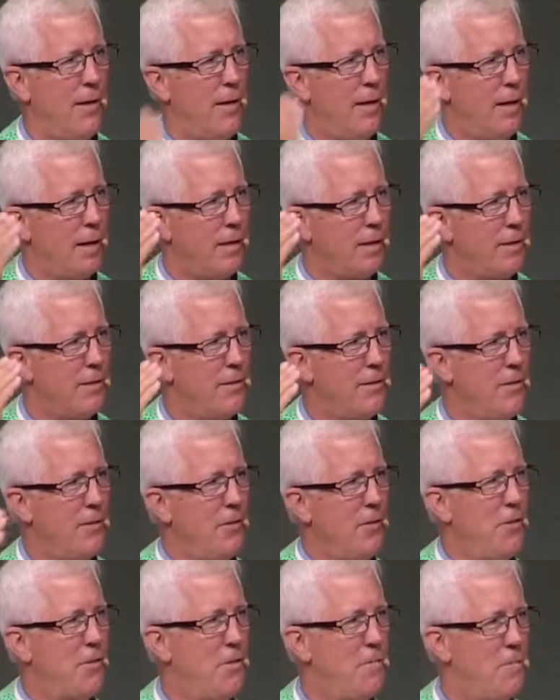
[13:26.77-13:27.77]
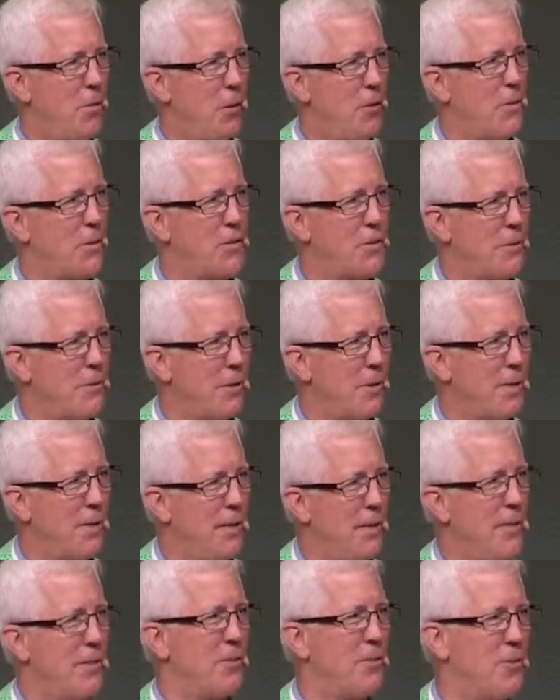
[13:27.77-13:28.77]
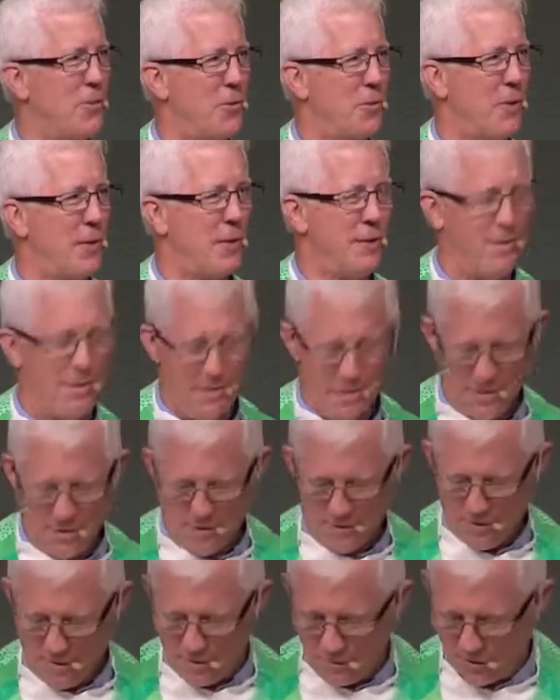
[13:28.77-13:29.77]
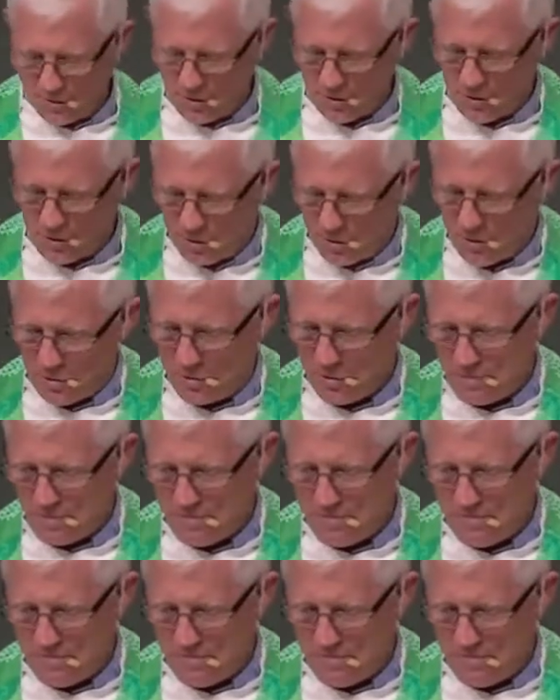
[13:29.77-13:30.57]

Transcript: and continue to boast in what he is doing through you.